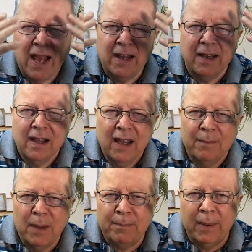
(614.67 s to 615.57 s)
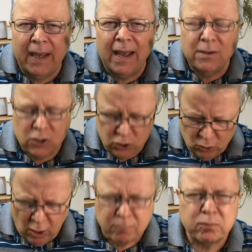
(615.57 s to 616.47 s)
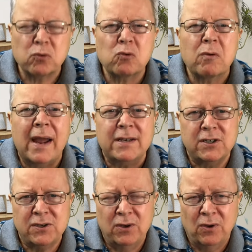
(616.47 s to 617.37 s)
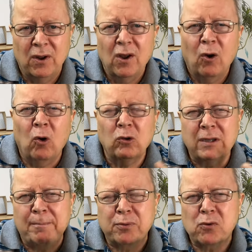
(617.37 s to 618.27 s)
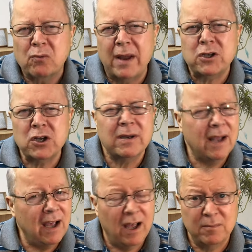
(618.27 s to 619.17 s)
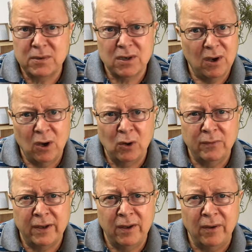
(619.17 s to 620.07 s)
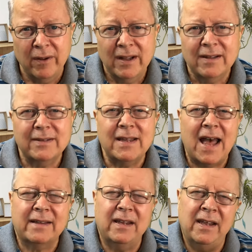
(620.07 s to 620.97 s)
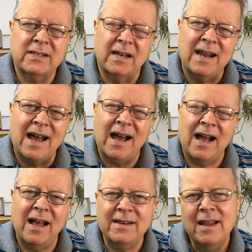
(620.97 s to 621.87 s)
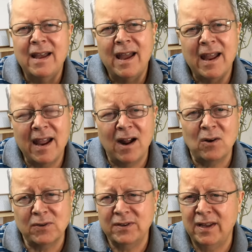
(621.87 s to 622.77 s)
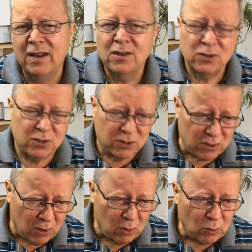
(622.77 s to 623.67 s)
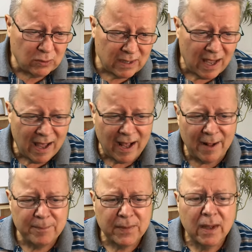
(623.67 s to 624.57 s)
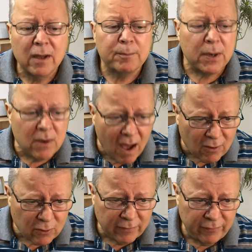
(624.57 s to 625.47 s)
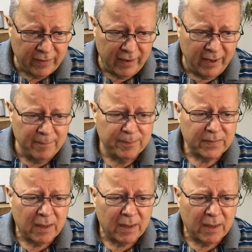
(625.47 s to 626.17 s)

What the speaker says: and it begins to oppress you, or depression comes over you. That is an unhealthy soul tie. Pornography